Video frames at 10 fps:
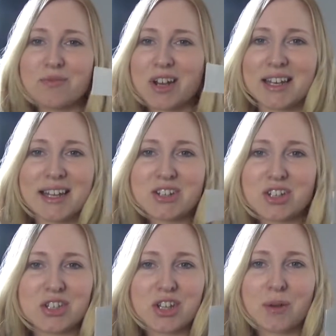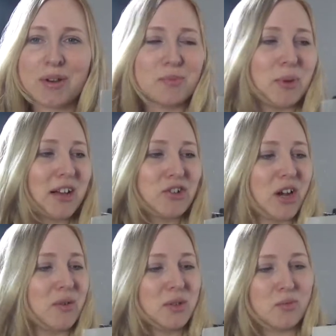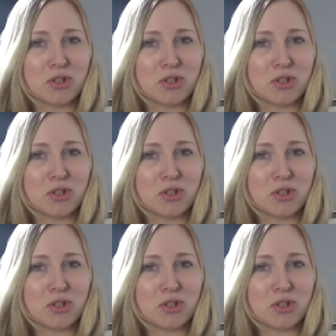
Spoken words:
really, just to go into black trousers,